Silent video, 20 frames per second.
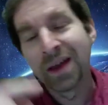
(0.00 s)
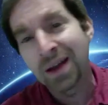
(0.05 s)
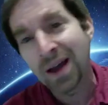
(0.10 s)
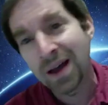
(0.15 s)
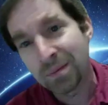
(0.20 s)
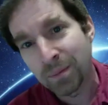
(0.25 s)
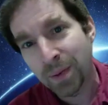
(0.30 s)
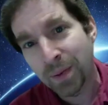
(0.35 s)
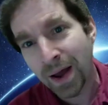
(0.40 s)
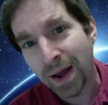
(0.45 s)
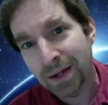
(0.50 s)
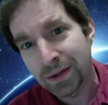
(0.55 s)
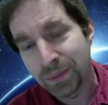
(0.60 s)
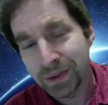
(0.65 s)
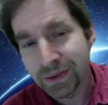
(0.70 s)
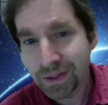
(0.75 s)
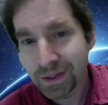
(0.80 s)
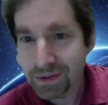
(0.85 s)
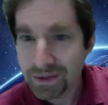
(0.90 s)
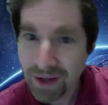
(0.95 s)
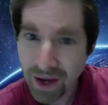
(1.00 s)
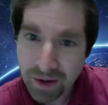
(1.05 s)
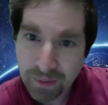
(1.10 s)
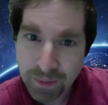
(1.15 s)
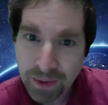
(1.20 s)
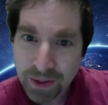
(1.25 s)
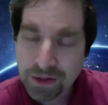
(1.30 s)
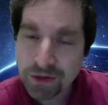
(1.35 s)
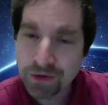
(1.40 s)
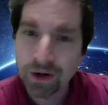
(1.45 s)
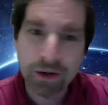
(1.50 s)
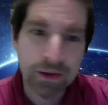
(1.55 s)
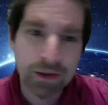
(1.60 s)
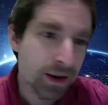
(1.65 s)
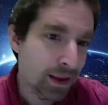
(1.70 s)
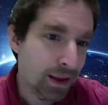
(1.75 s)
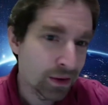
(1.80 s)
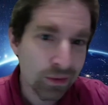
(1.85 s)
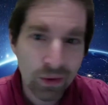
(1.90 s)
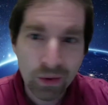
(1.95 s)
combined with this diabetes drug
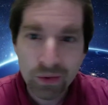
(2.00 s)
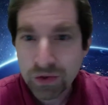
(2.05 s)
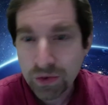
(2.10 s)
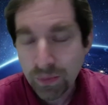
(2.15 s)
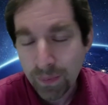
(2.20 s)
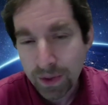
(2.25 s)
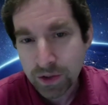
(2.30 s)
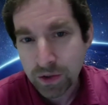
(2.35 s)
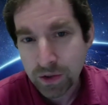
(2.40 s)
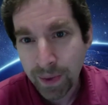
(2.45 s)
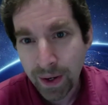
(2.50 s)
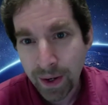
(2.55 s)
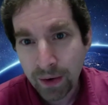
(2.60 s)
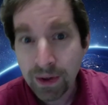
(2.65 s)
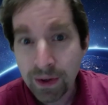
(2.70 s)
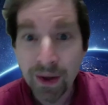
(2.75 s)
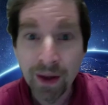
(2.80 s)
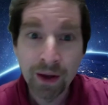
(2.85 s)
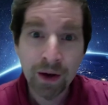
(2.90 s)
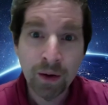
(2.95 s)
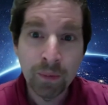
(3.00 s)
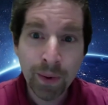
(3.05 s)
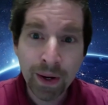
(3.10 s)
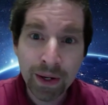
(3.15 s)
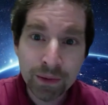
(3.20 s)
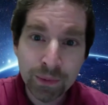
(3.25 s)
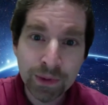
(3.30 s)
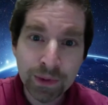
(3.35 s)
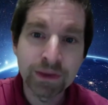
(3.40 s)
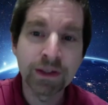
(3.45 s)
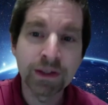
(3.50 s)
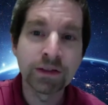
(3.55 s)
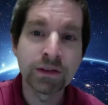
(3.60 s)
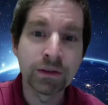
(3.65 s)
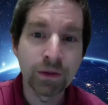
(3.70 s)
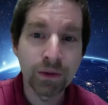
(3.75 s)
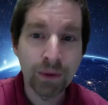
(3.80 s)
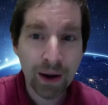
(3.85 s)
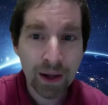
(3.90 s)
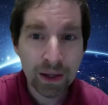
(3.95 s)
that I don't know so much about, combined with this
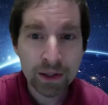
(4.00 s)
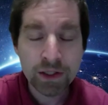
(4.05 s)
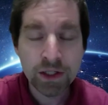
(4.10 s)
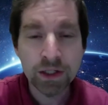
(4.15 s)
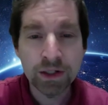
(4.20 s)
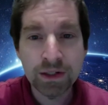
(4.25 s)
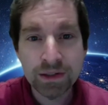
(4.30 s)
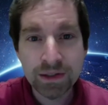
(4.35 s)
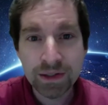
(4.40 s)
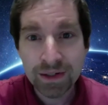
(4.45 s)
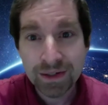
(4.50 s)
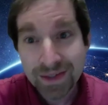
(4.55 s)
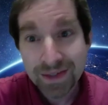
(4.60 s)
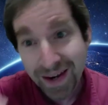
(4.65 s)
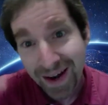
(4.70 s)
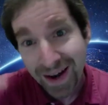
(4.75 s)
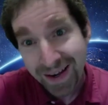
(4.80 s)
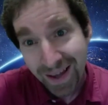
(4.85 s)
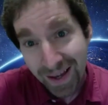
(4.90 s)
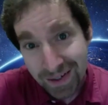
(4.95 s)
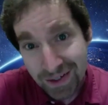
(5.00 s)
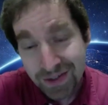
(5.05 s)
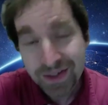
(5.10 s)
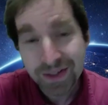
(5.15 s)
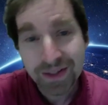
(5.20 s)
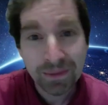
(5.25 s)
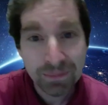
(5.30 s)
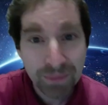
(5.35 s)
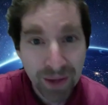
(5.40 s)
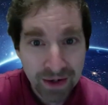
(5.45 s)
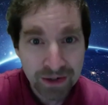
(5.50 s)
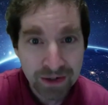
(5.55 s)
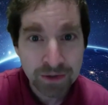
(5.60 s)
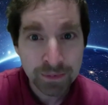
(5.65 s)
neurology disease that I actually am not a